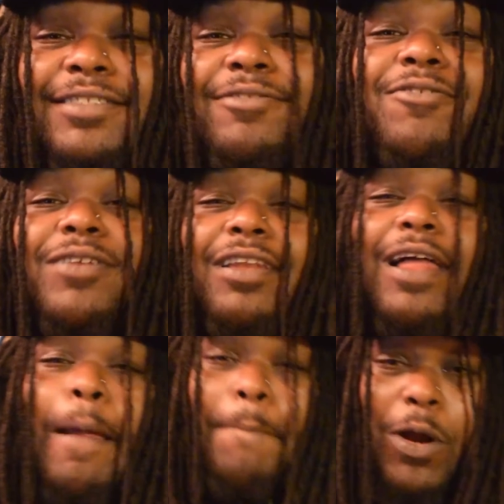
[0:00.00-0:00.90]
is doing a
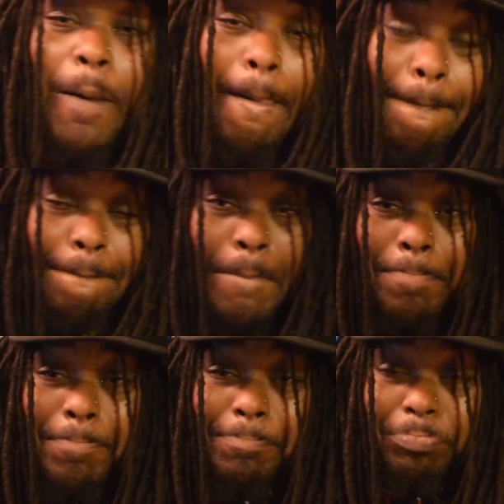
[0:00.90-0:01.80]
lot, bro.
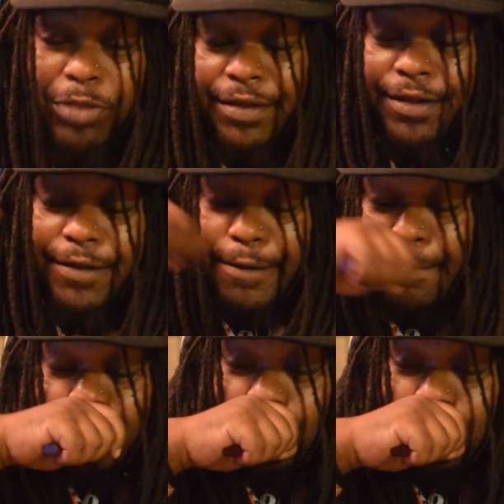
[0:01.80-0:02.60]
Um,